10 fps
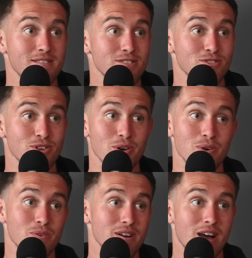
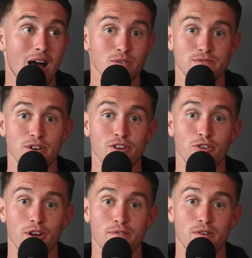So I was very
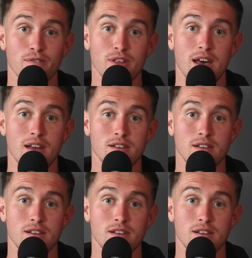grateful for that.